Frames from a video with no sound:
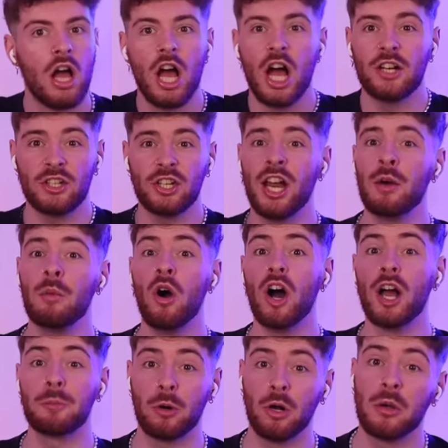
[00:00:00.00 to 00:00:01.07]
And you know what?
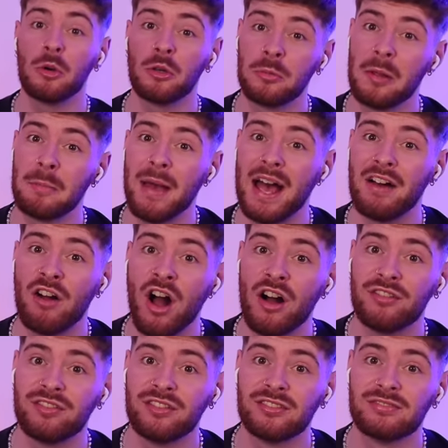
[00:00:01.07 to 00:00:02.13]
He probably would have been better off.
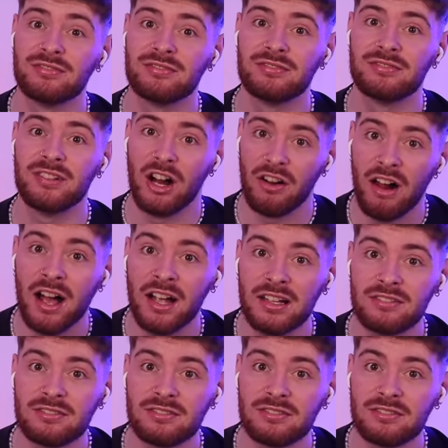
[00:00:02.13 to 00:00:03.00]
All right?